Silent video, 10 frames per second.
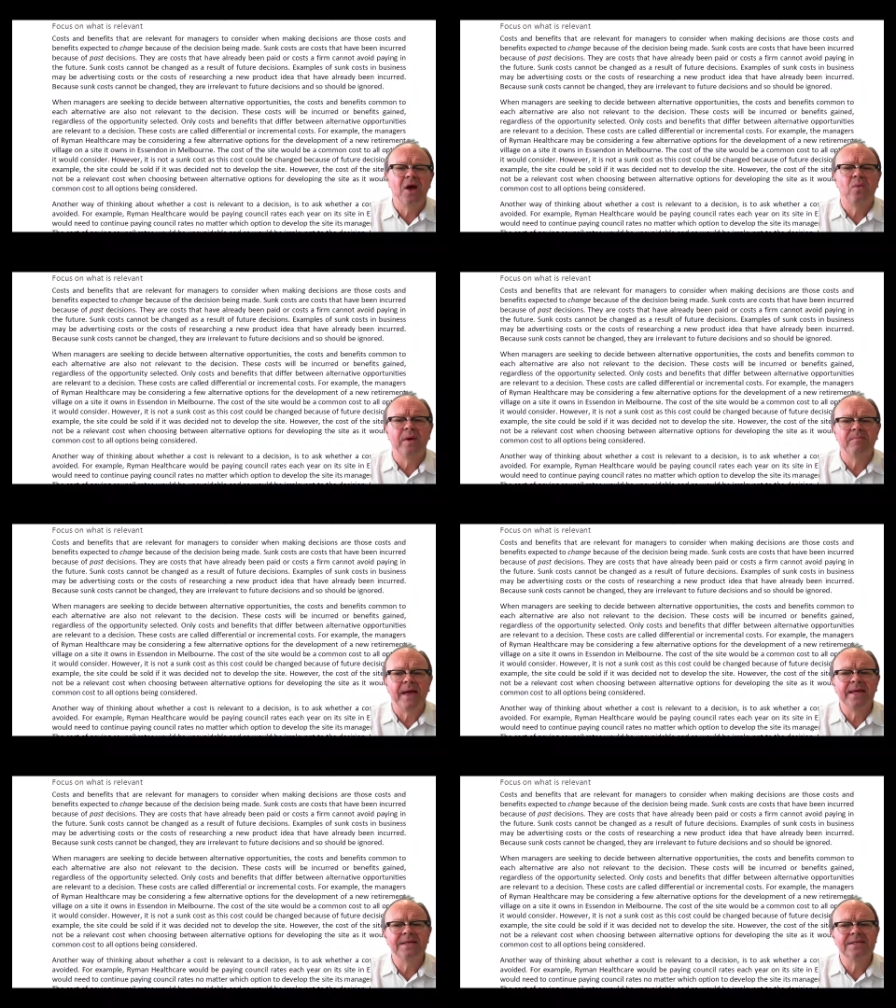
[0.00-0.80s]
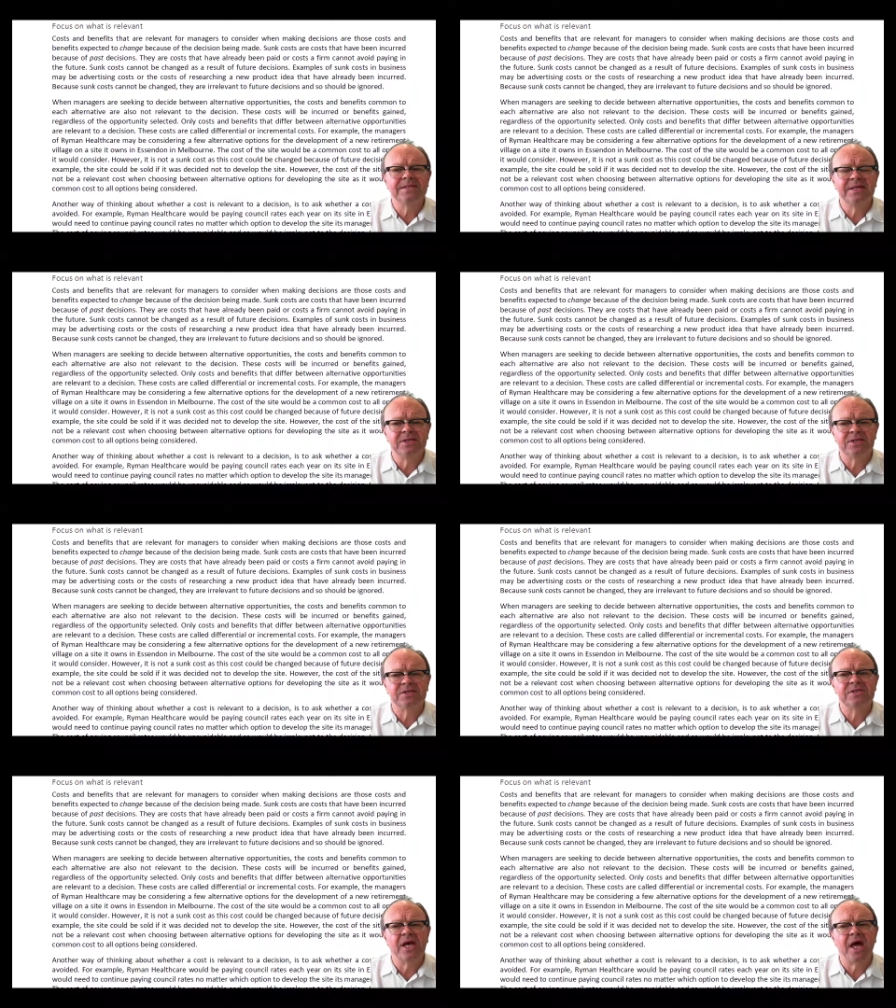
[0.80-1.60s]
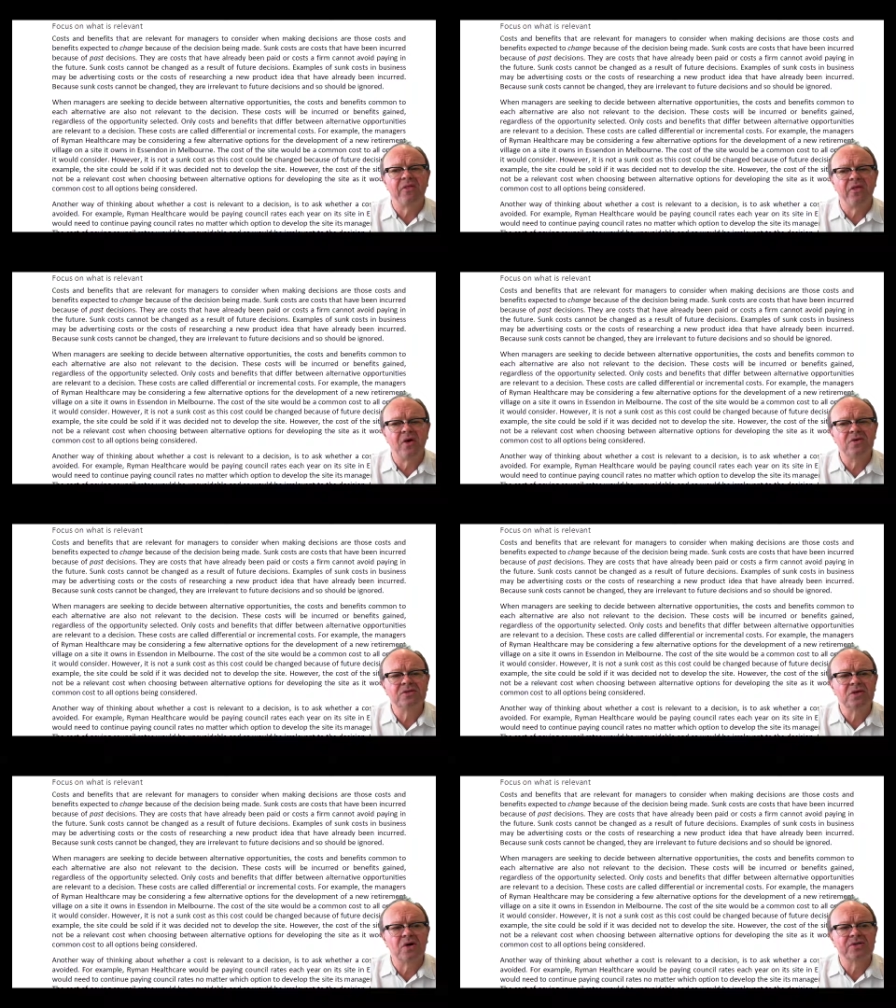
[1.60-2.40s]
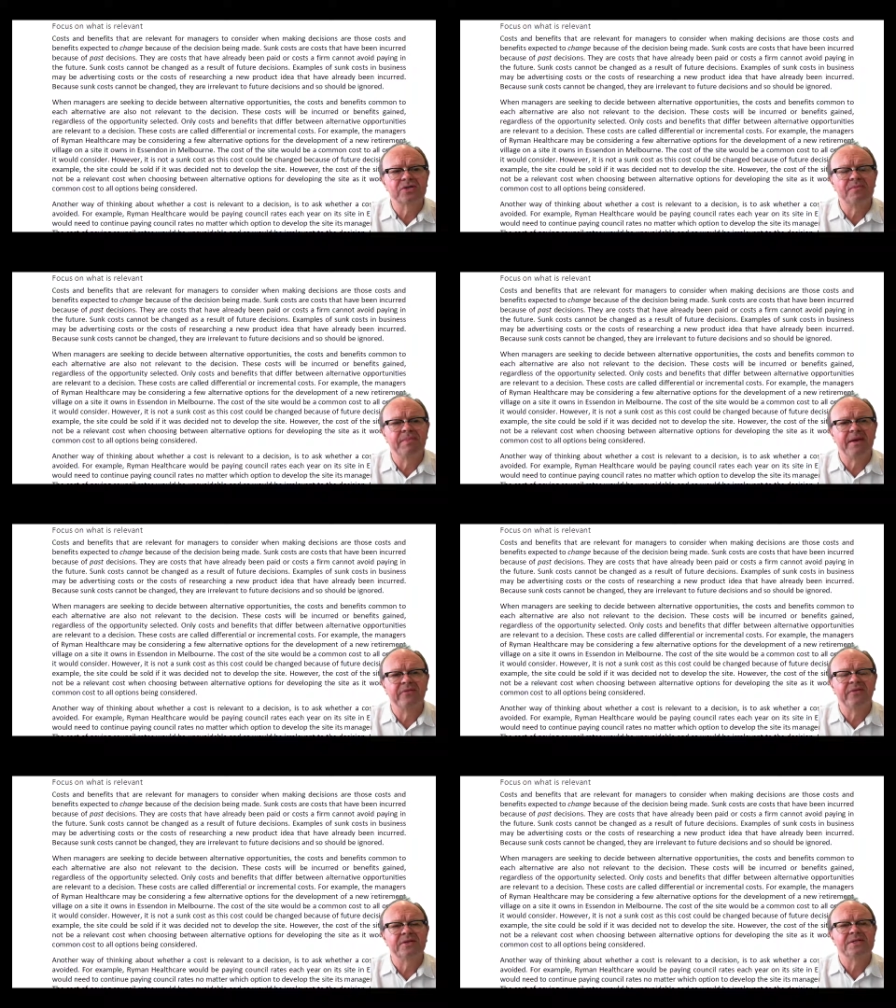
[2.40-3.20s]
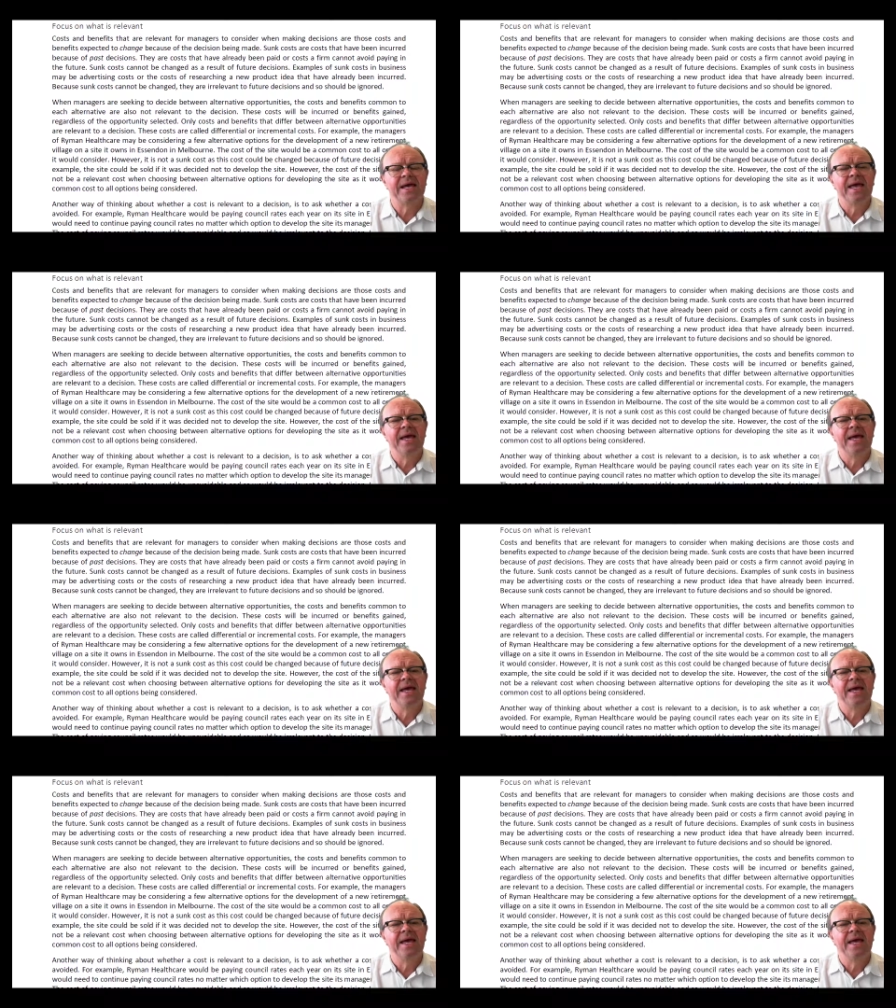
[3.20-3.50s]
when making decisions are those costs and benefits